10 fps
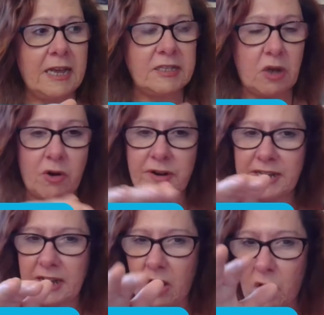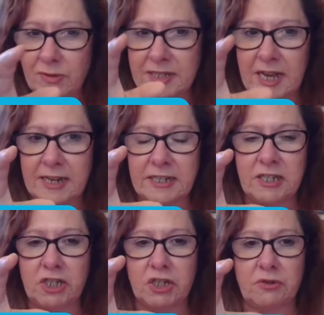has always had an
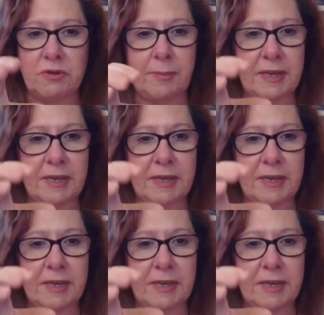issue.